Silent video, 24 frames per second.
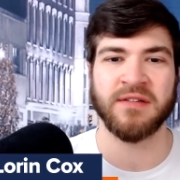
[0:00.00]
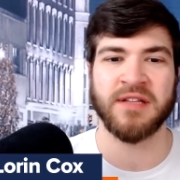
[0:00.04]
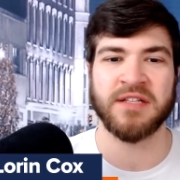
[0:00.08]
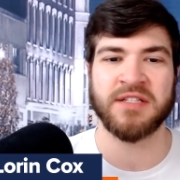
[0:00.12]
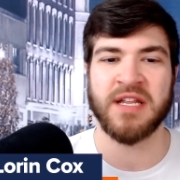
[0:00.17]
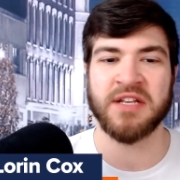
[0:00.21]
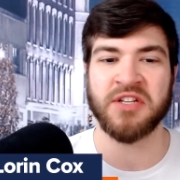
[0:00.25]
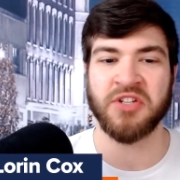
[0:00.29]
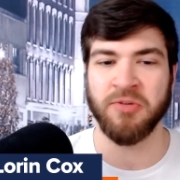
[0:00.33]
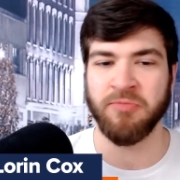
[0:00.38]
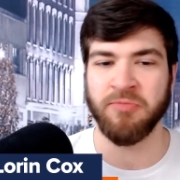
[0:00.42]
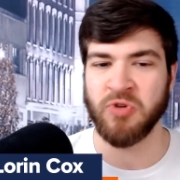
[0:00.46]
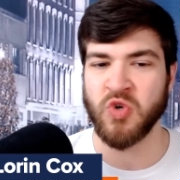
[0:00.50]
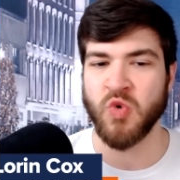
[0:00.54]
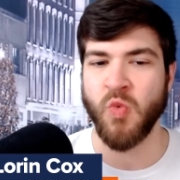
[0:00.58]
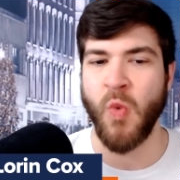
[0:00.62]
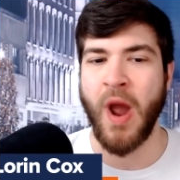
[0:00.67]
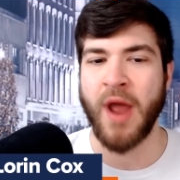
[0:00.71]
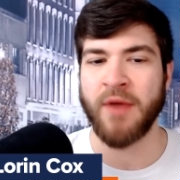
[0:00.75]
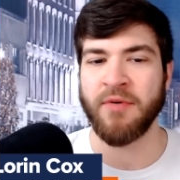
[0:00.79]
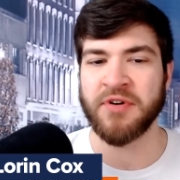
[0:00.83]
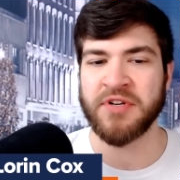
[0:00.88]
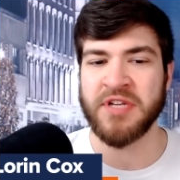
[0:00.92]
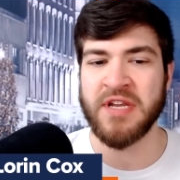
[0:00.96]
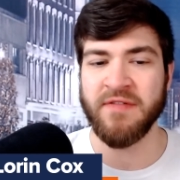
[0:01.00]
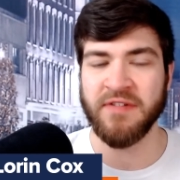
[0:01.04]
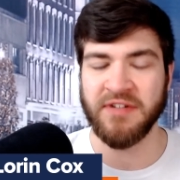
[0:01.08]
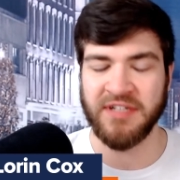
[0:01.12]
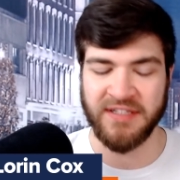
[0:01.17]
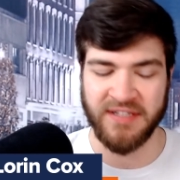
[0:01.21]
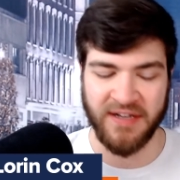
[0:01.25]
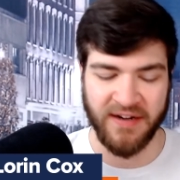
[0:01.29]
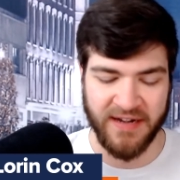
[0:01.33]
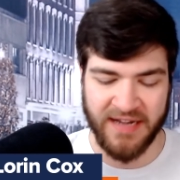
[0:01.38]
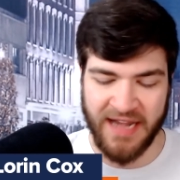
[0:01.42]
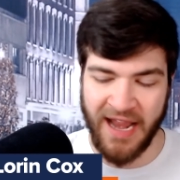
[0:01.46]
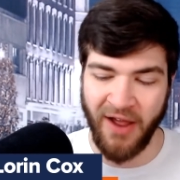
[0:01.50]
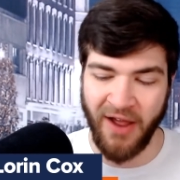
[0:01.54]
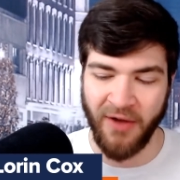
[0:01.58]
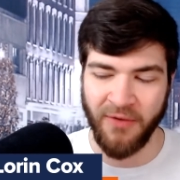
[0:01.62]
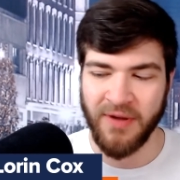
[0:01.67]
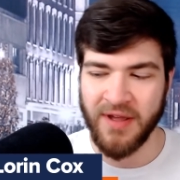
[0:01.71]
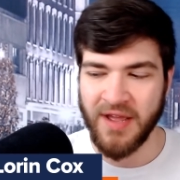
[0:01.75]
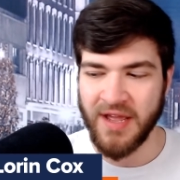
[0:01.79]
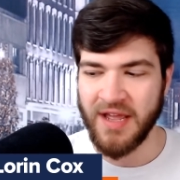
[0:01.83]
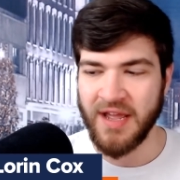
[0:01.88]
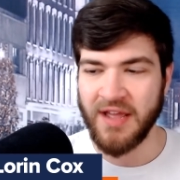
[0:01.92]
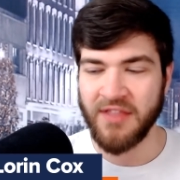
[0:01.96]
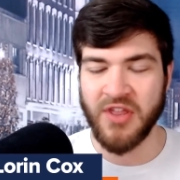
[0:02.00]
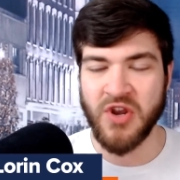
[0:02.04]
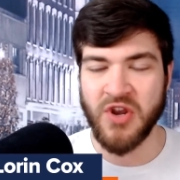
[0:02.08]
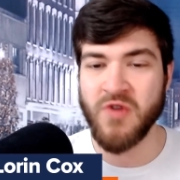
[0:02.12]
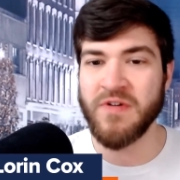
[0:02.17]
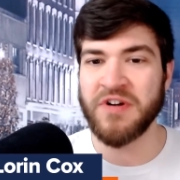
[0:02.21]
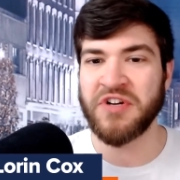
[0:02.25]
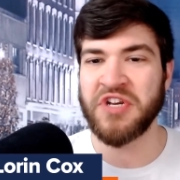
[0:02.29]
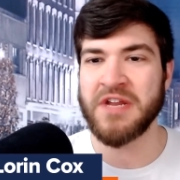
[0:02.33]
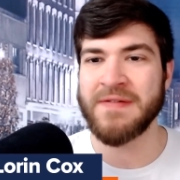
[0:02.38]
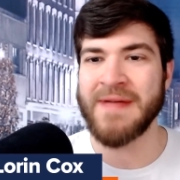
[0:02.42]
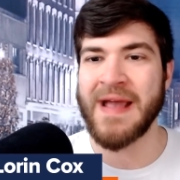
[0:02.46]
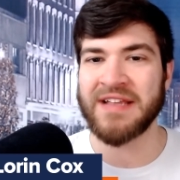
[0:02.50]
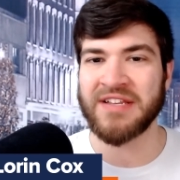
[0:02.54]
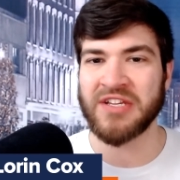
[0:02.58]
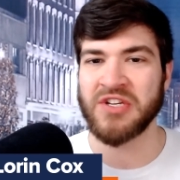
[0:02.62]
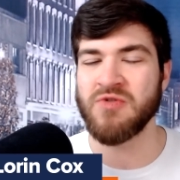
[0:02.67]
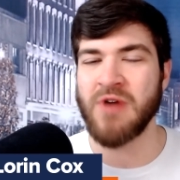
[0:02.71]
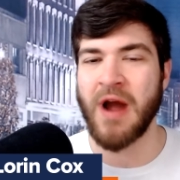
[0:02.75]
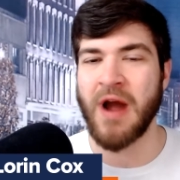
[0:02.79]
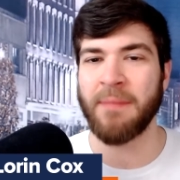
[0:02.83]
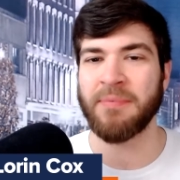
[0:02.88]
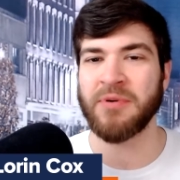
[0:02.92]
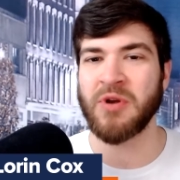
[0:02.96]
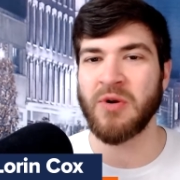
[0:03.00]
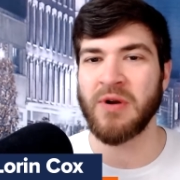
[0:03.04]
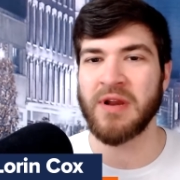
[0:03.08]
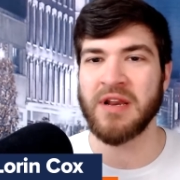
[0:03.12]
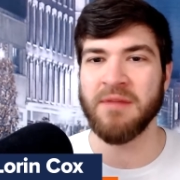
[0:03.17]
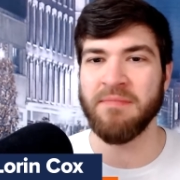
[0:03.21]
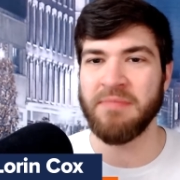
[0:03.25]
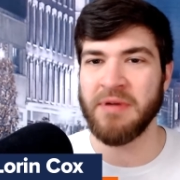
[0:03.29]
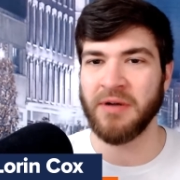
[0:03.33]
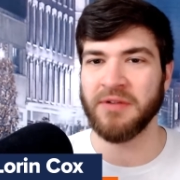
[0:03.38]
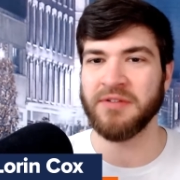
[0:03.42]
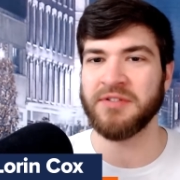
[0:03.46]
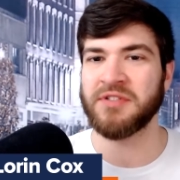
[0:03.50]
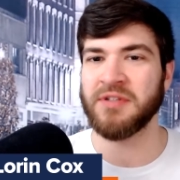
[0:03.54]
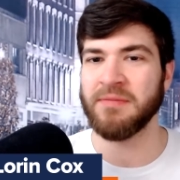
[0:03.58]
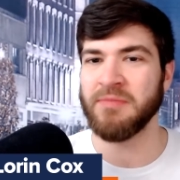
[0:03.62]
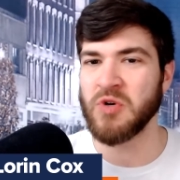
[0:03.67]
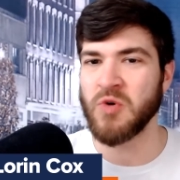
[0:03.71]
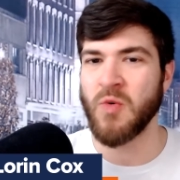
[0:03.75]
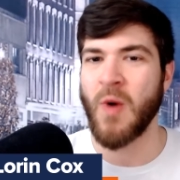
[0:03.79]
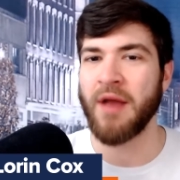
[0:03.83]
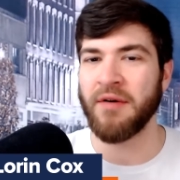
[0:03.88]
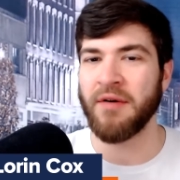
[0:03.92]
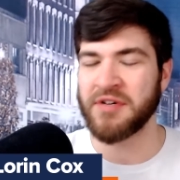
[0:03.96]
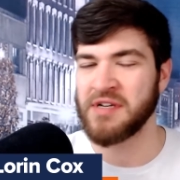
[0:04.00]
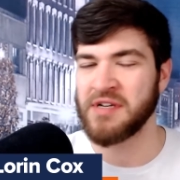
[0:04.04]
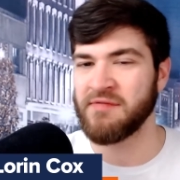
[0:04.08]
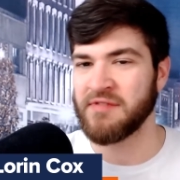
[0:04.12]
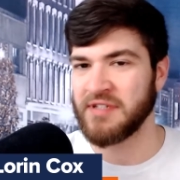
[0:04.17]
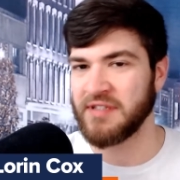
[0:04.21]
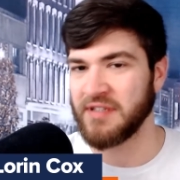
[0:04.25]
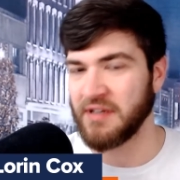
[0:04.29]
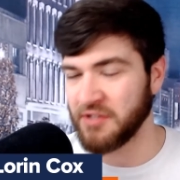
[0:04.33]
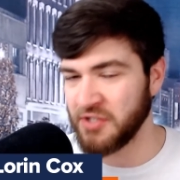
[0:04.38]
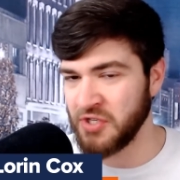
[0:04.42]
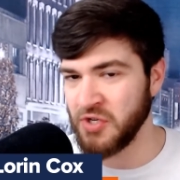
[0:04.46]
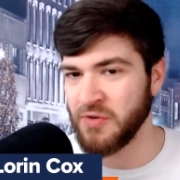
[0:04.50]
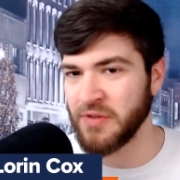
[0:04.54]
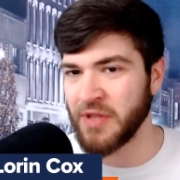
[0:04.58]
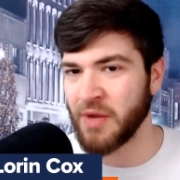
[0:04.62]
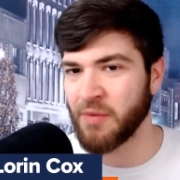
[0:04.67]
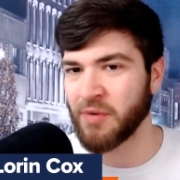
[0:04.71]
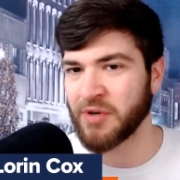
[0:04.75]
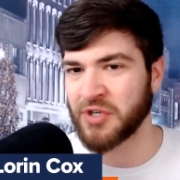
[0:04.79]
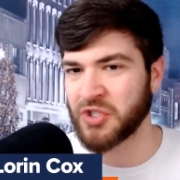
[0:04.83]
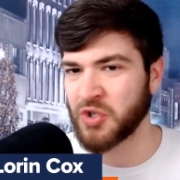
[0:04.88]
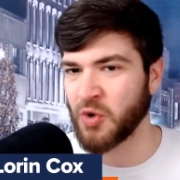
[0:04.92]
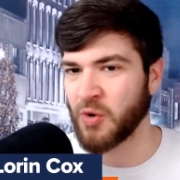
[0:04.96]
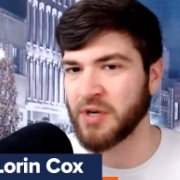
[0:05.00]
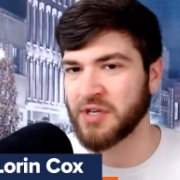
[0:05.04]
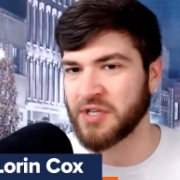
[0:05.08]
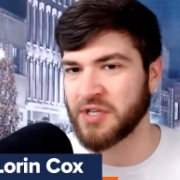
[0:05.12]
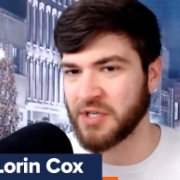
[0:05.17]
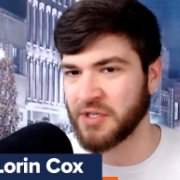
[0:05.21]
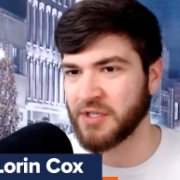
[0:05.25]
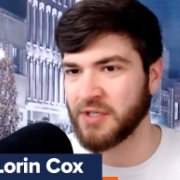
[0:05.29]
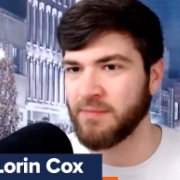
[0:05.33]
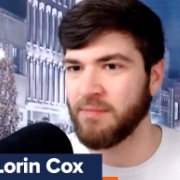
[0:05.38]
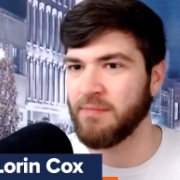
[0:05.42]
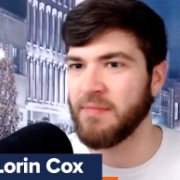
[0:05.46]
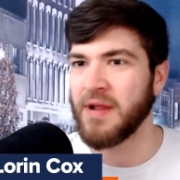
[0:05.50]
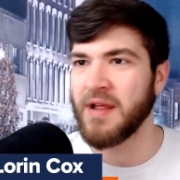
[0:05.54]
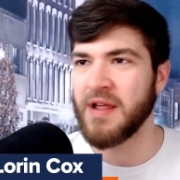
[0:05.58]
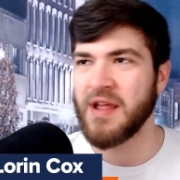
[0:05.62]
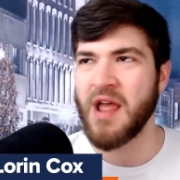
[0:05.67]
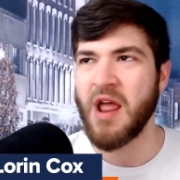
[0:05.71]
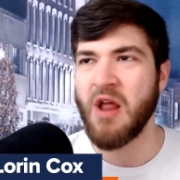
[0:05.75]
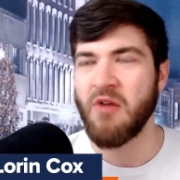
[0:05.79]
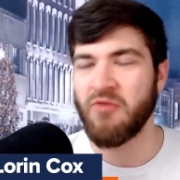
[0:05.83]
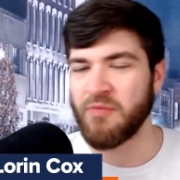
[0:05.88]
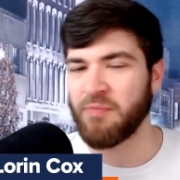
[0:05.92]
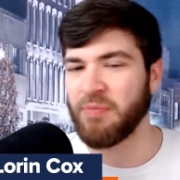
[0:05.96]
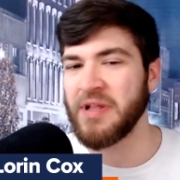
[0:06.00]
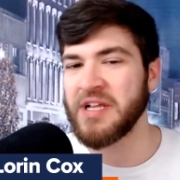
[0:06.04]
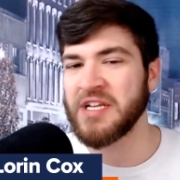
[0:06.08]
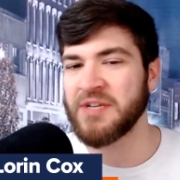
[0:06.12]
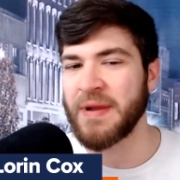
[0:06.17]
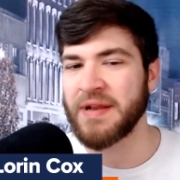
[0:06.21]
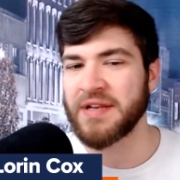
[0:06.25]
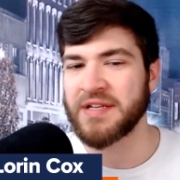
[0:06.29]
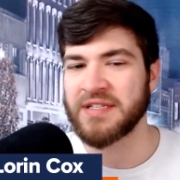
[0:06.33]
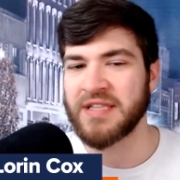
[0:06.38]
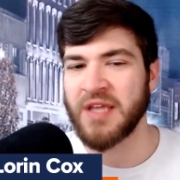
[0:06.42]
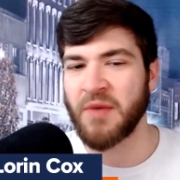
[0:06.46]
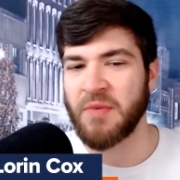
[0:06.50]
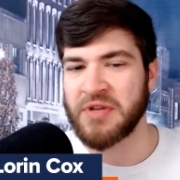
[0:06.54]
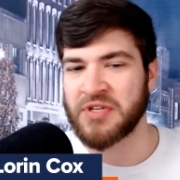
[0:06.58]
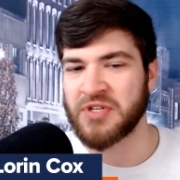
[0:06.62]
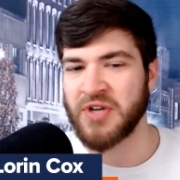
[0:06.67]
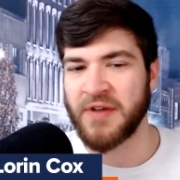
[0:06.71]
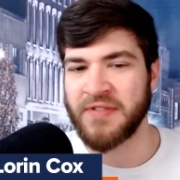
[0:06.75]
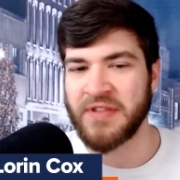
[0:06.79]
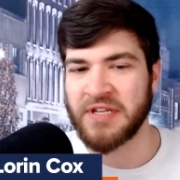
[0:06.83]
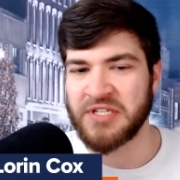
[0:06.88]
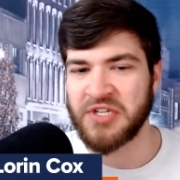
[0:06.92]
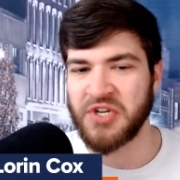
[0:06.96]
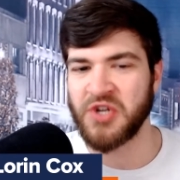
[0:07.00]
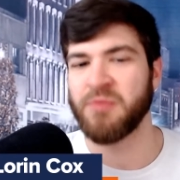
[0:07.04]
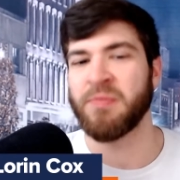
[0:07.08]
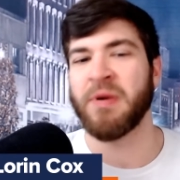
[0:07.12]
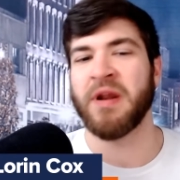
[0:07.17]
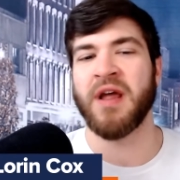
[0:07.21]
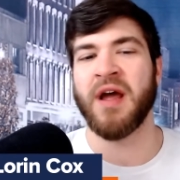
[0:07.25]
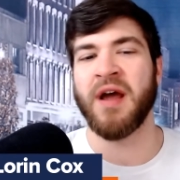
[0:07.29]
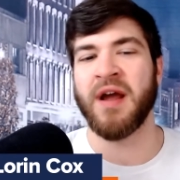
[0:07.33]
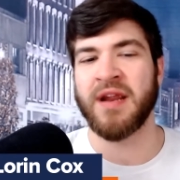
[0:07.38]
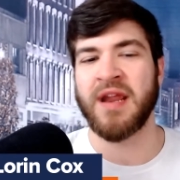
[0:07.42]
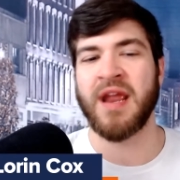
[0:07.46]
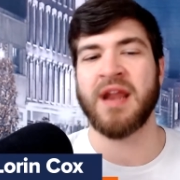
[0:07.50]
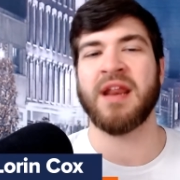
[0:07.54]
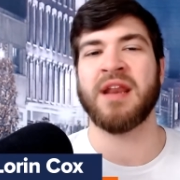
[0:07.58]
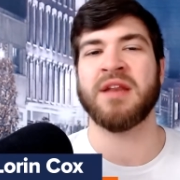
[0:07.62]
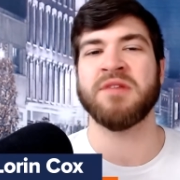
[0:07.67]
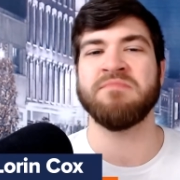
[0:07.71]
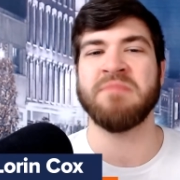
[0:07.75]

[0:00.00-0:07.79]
Let's get some new wide receivers in there. And now the new regime has a new opportunity to build some new wide receivers in there too. They were short-term replacements that we saw this year. But again, an